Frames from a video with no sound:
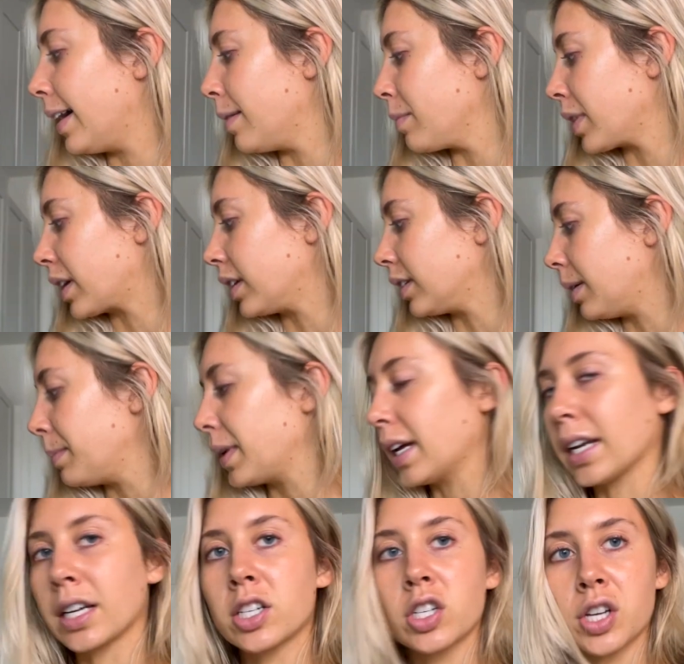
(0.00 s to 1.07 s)
the
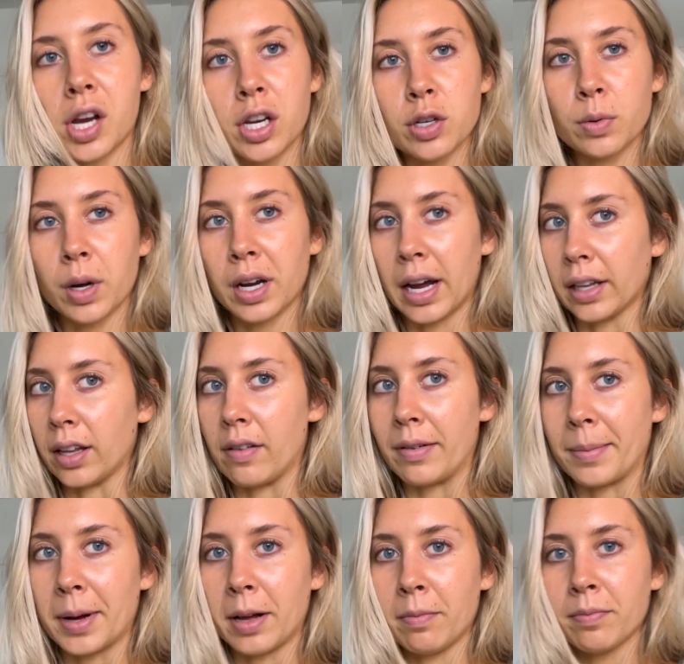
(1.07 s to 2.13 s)
Colombian Exchange one. I love
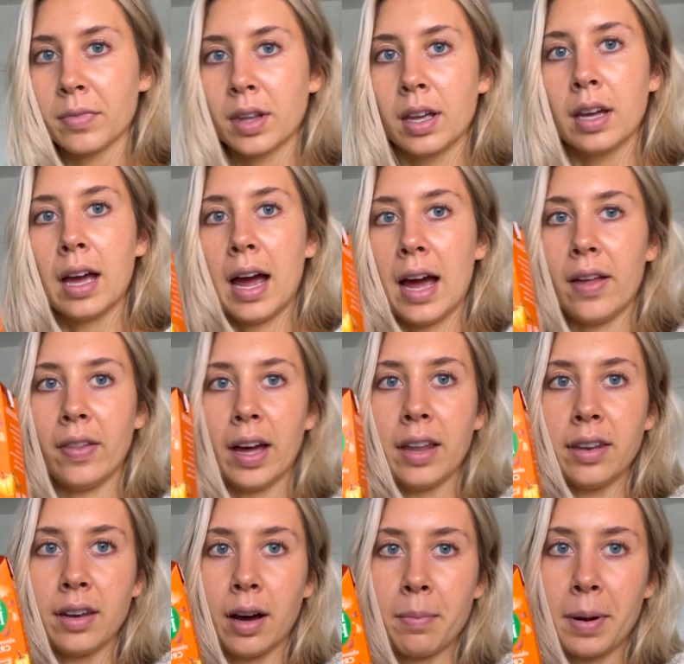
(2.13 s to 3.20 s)
them all. And
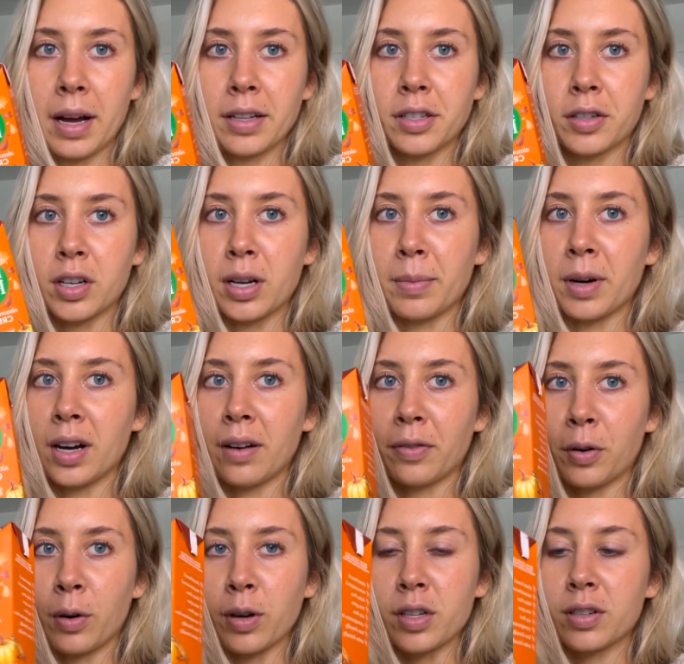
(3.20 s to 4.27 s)
then Nut Pods creamer. Of
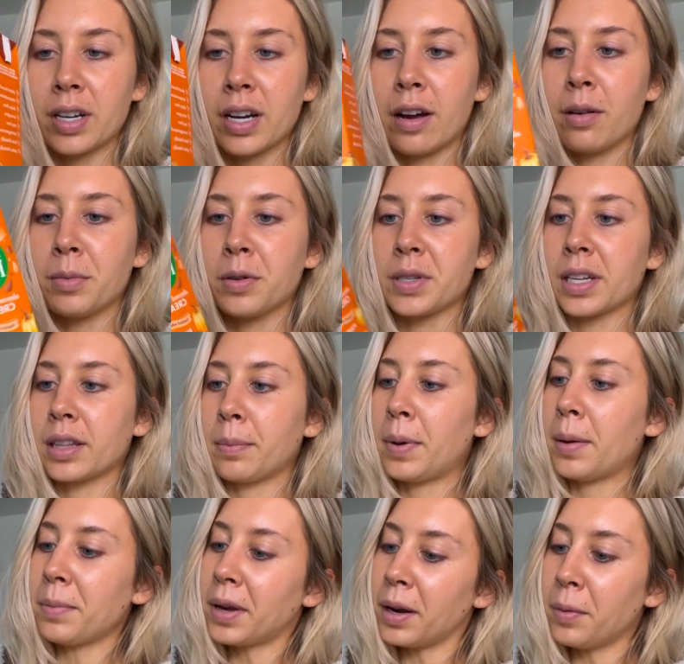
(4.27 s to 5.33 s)
course, right now I'm using the
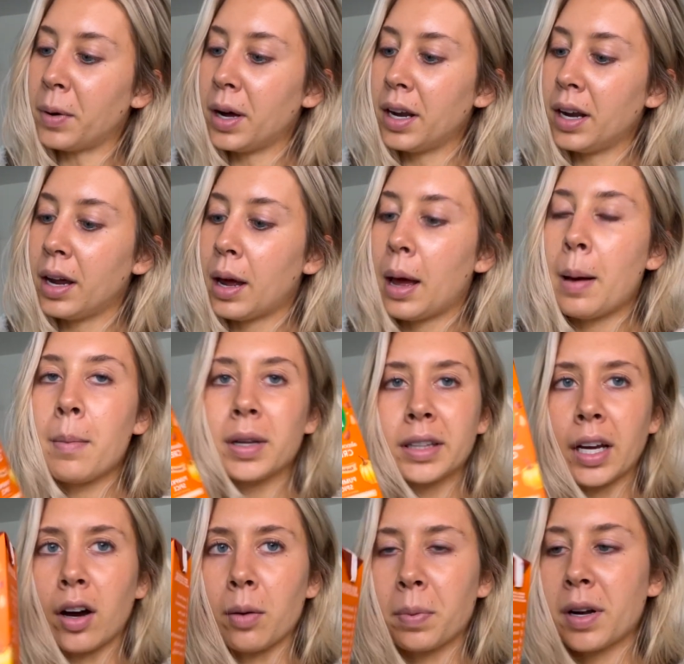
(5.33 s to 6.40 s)
pumpkin one, but
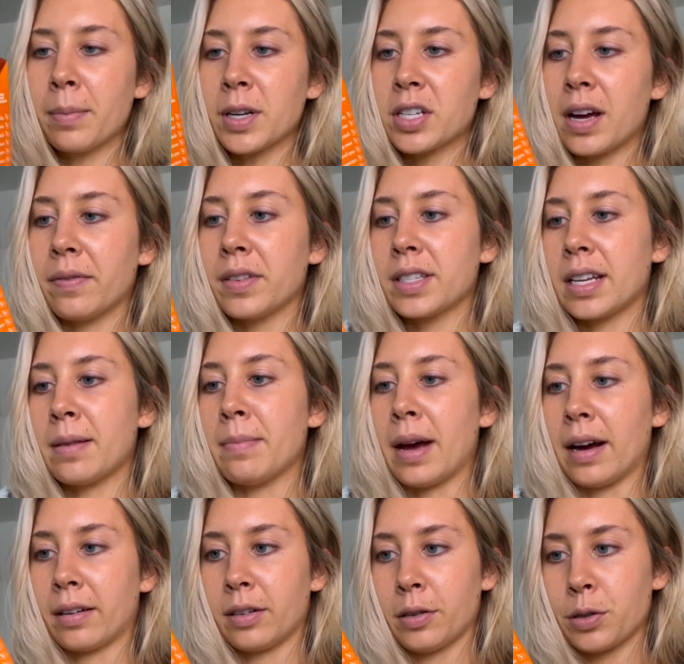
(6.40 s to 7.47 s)
they all pretty much have the same
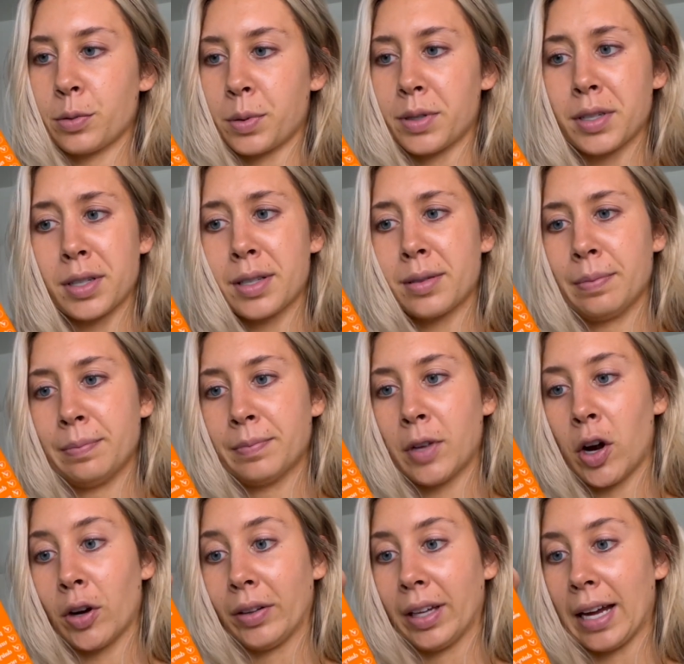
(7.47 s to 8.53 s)
macros, which is
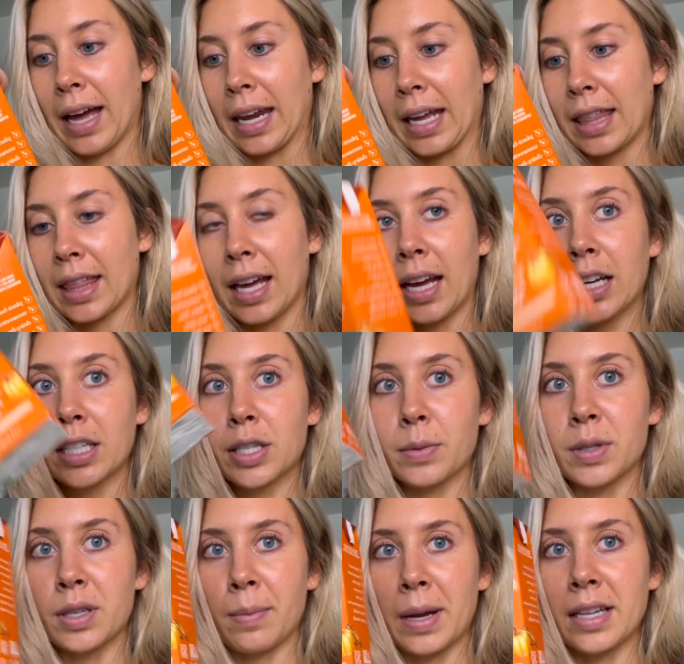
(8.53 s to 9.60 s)
hardly anything. So
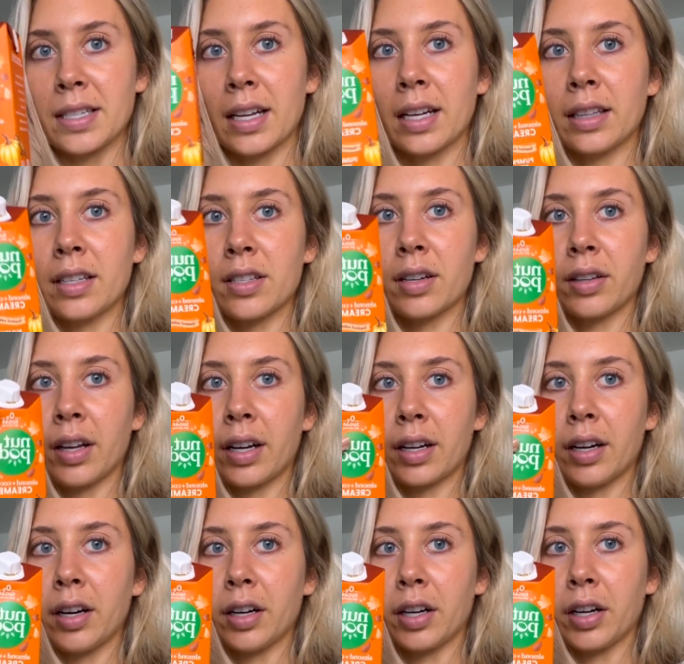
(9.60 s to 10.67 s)
it's amazing. These are
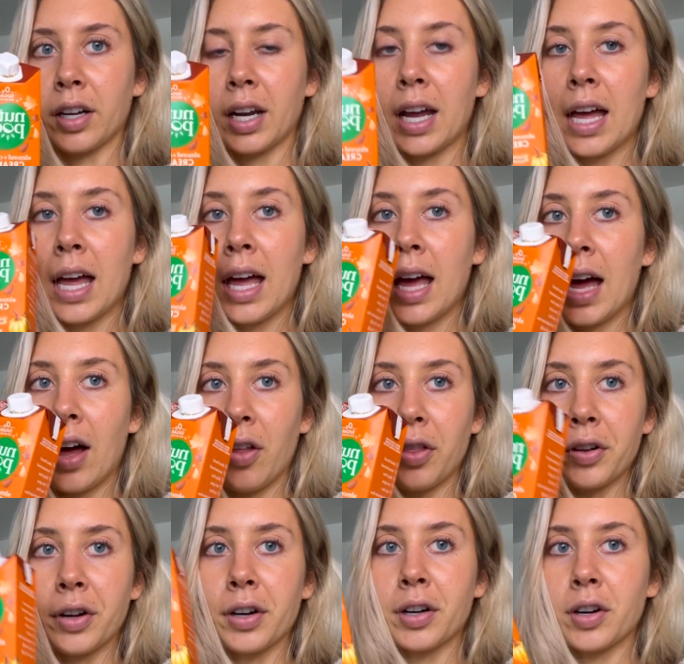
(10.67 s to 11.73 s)
like a good,
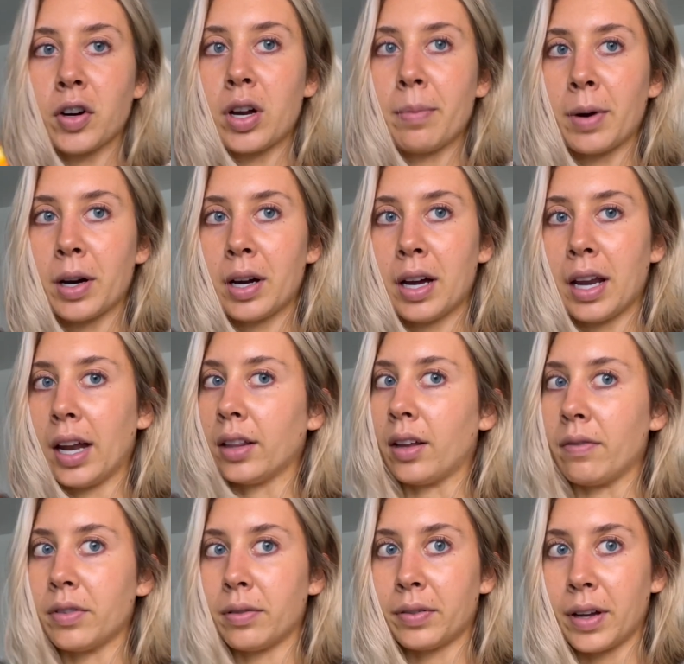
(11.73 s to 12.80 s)
healthier creamer, and I
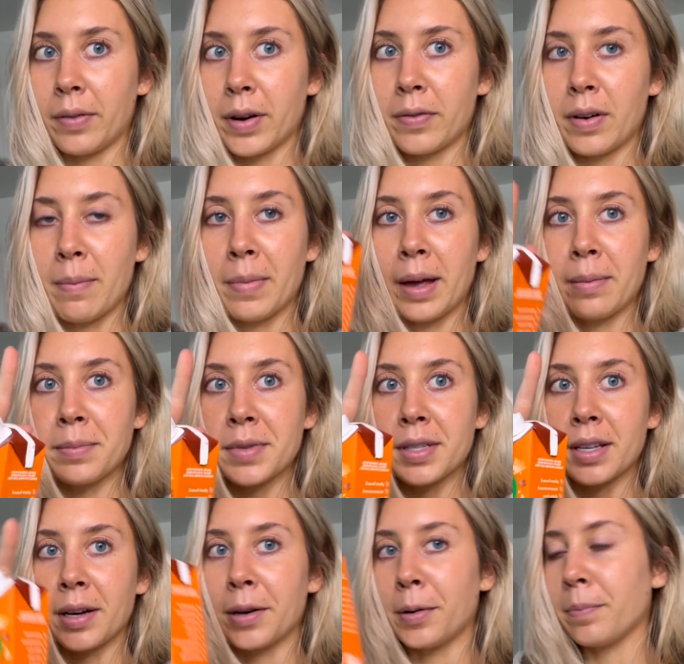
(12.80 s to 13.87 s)
love the flavor from them.
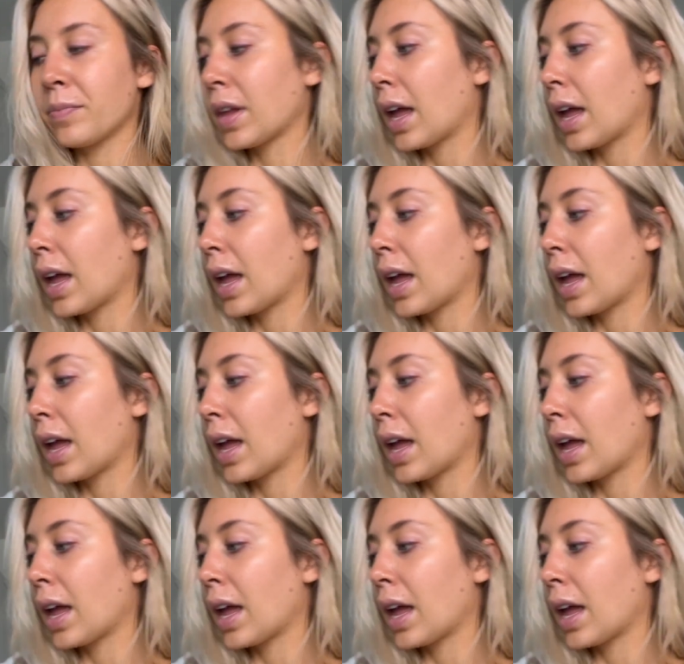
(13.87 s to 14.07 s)
So